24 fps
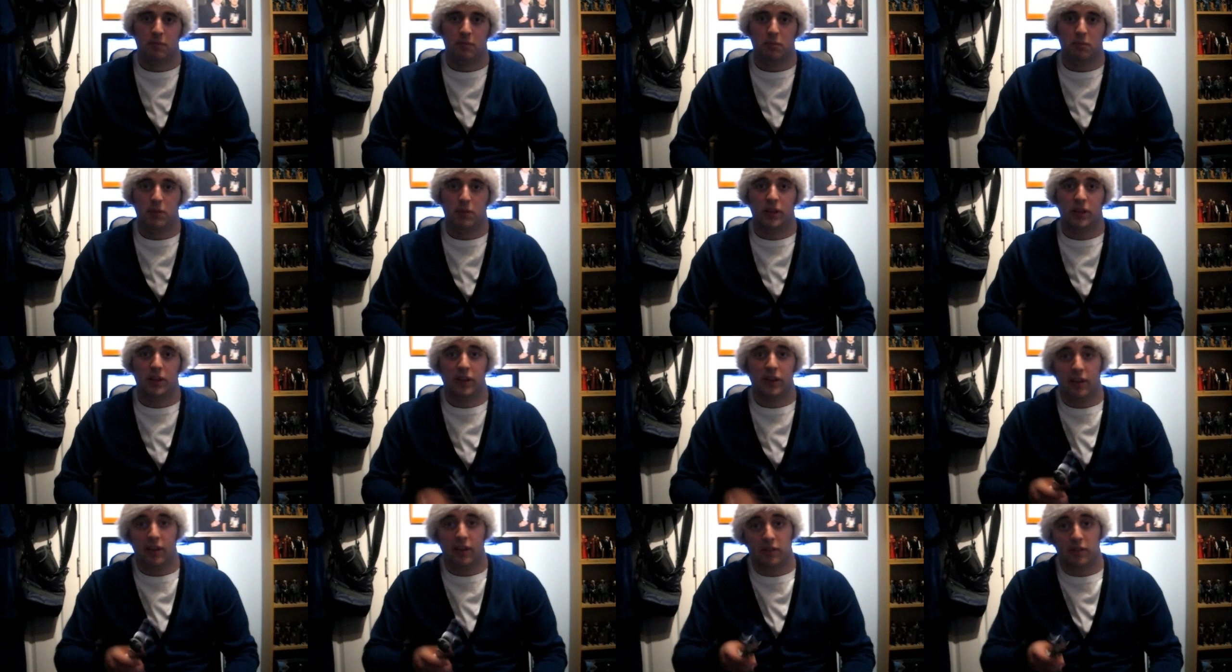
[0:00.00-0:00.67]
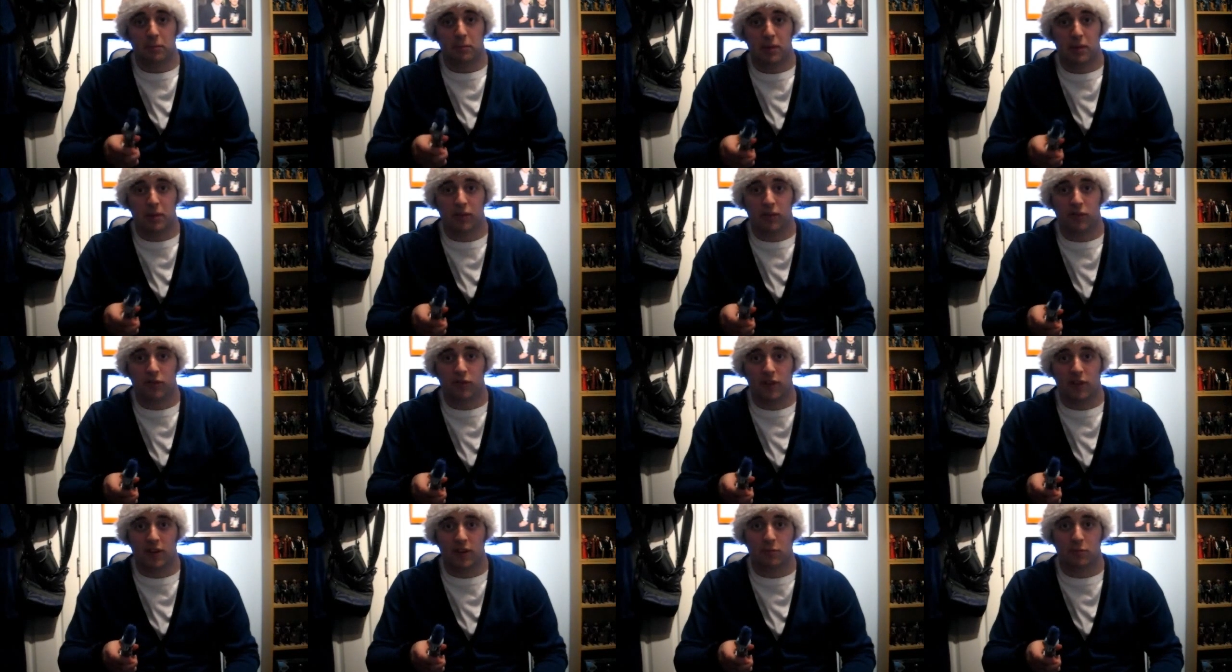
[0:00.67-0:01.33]
But the cut out and build
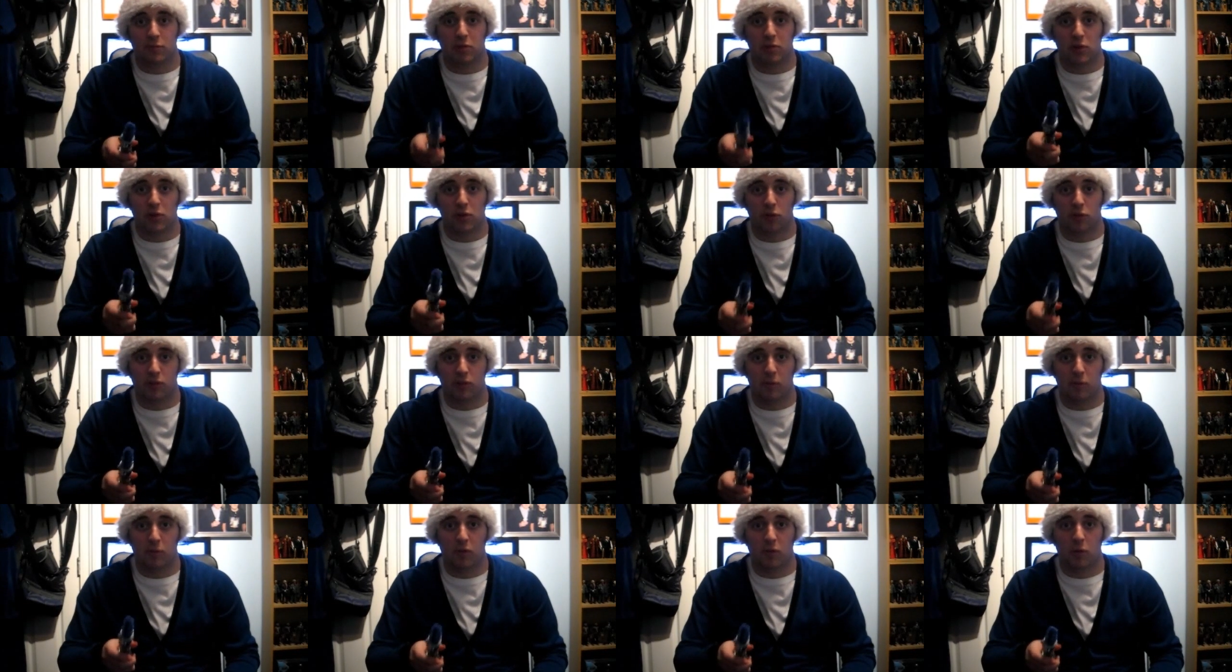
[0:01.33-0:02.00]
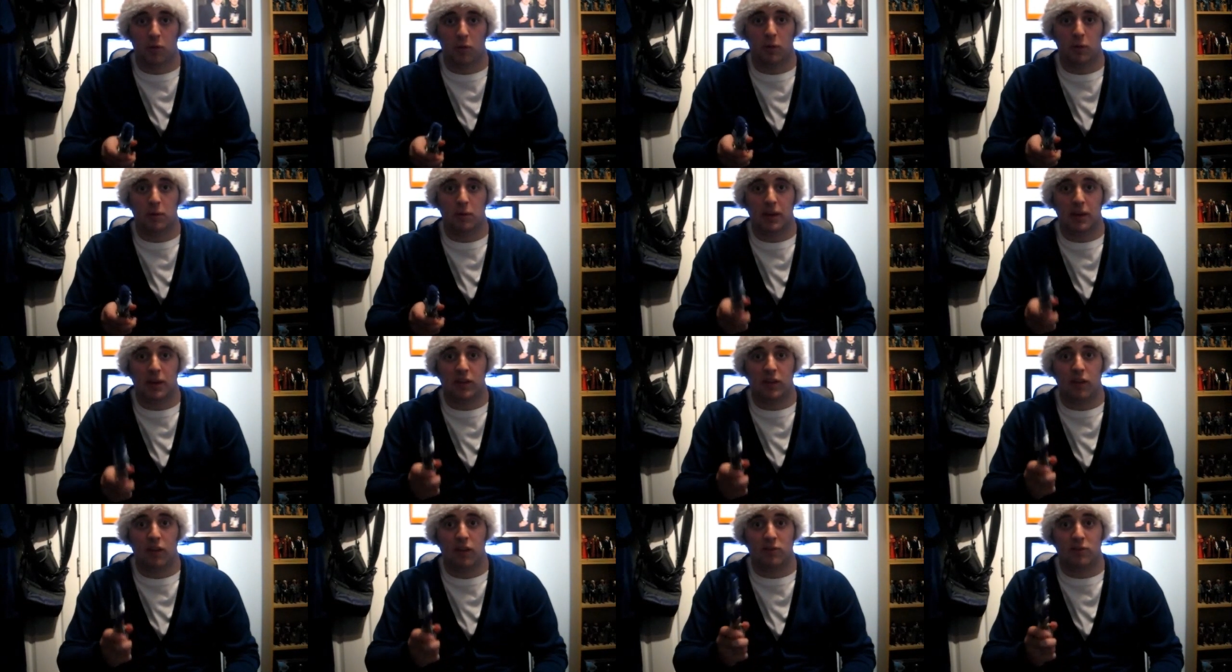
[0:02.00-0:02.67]
thing is pretty awesome if you don't want to
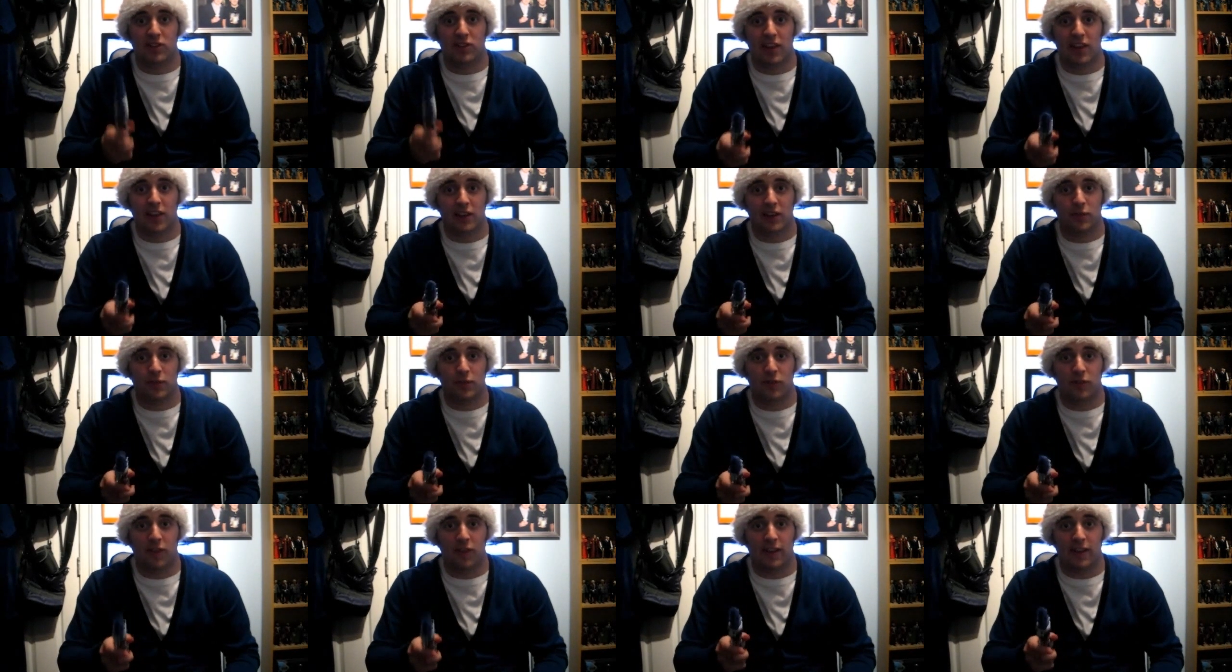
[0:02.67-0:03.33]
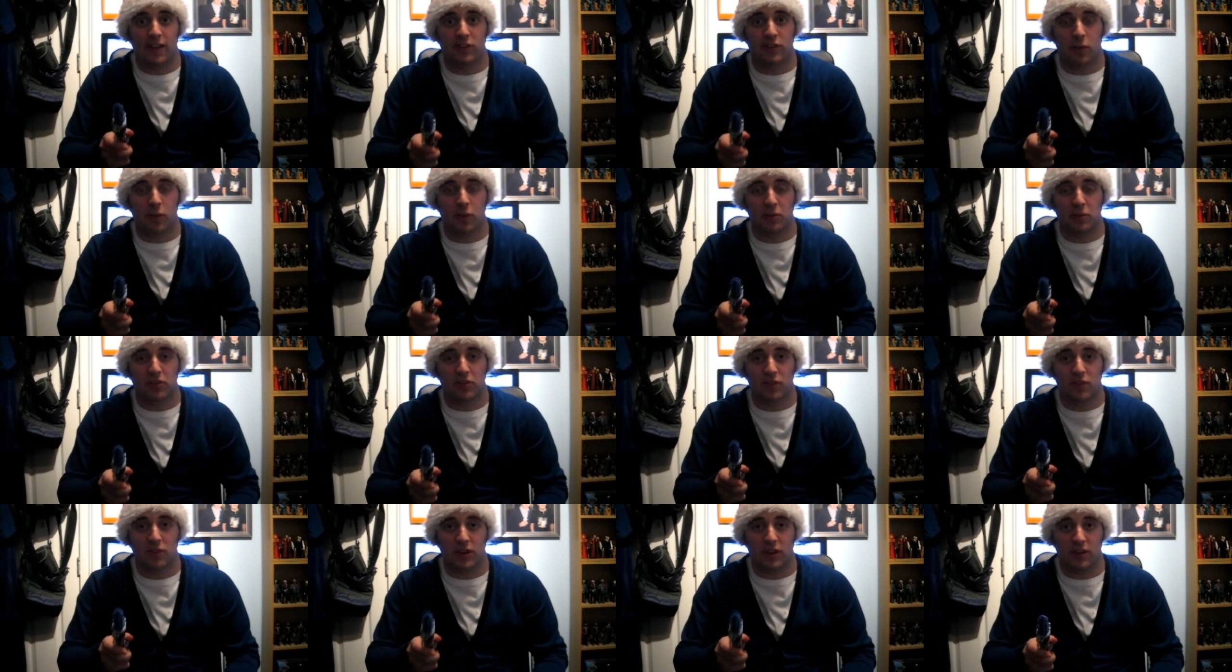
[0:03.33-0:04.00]
make your own sets for Fan Thomas
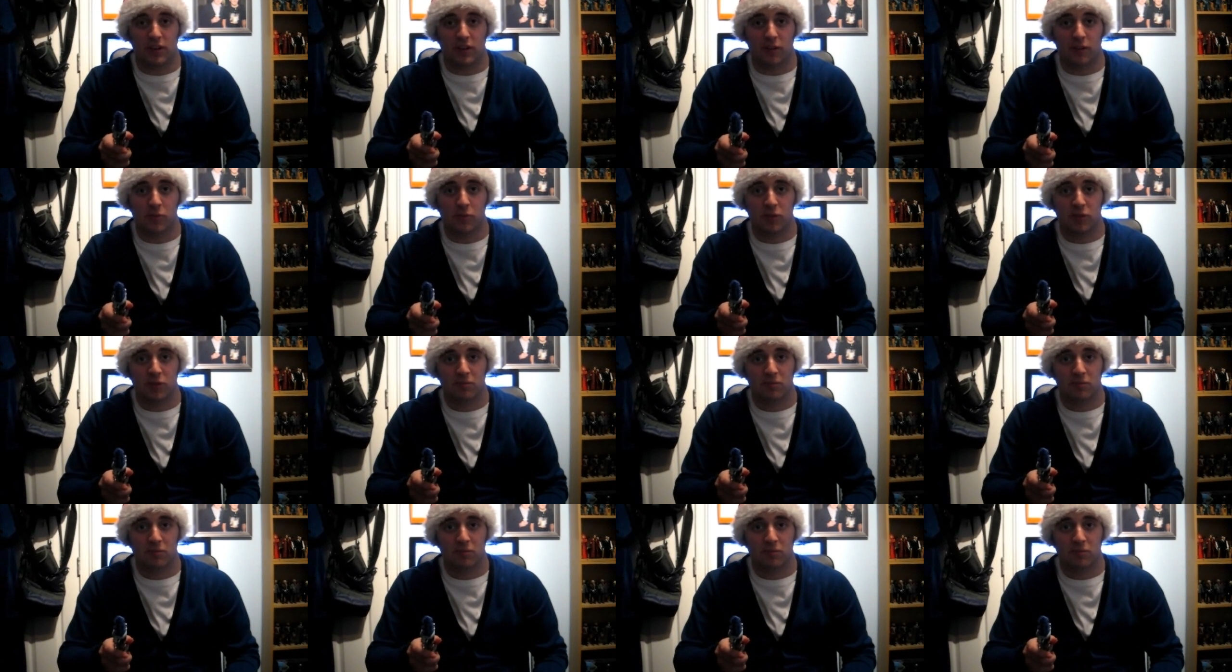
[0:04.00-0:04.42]
videos.